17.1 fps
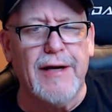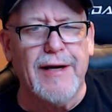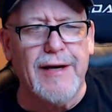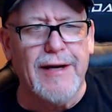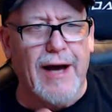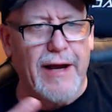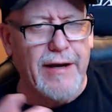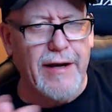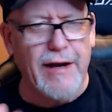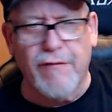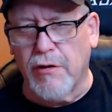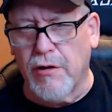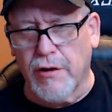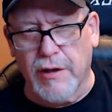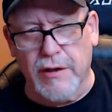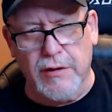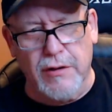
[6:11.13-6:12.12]
I never look
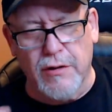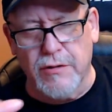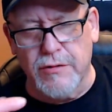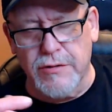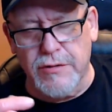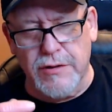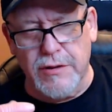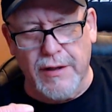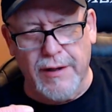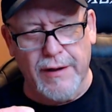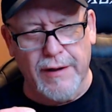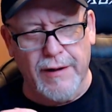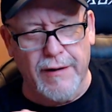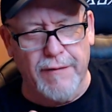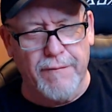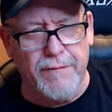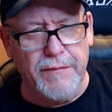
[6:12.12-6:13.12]
at those
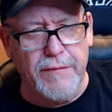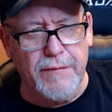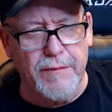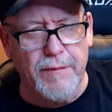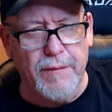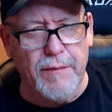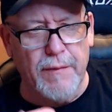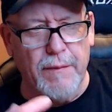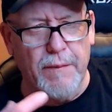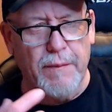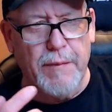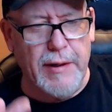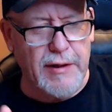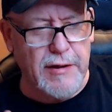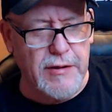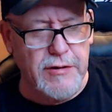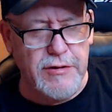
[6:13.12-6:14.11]

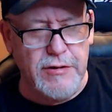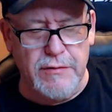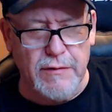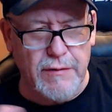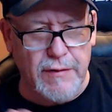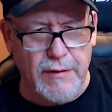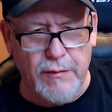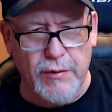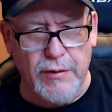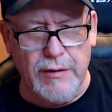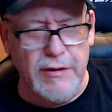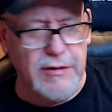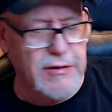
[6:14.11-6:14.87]
because with this,